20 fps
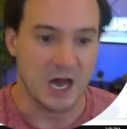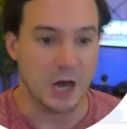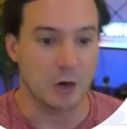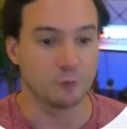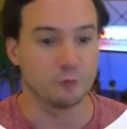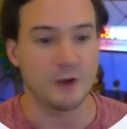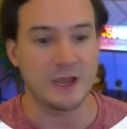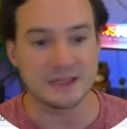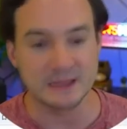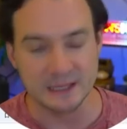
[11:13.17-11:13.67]
a
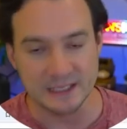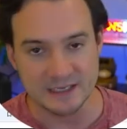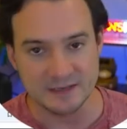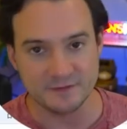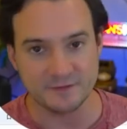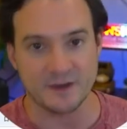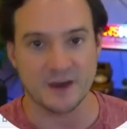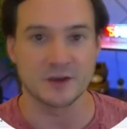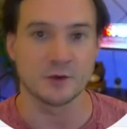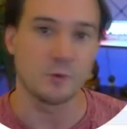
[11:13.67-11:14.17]
red
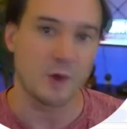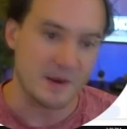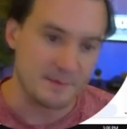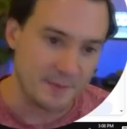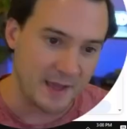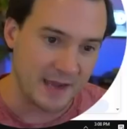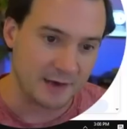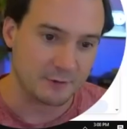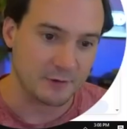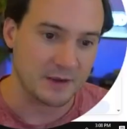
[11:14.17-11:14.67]
leaf on a
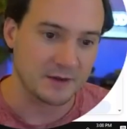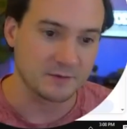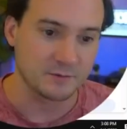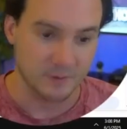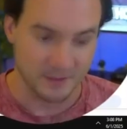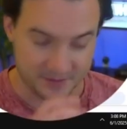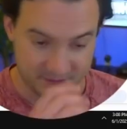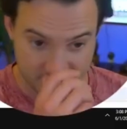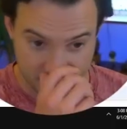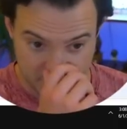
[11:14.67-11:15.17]
white background
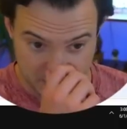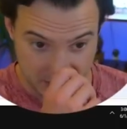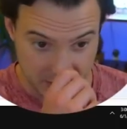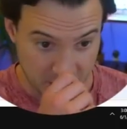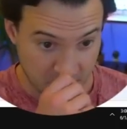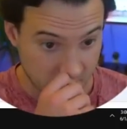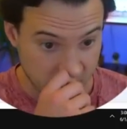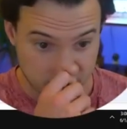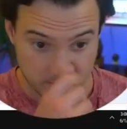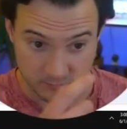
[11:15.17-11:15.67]
with,
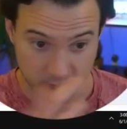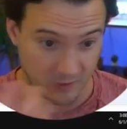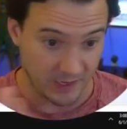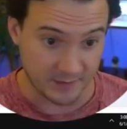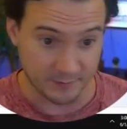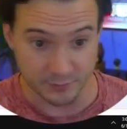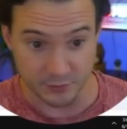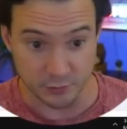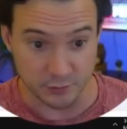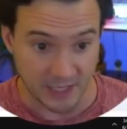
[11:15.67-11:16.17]

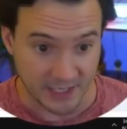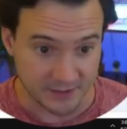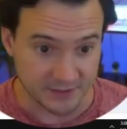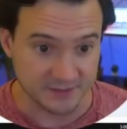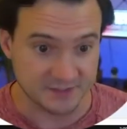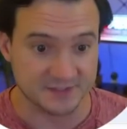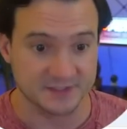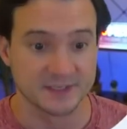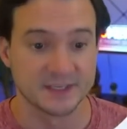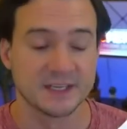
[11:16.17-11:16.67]
red and blue
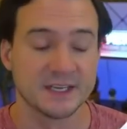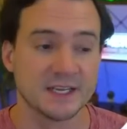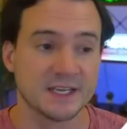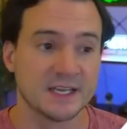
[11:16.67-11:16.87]
letters,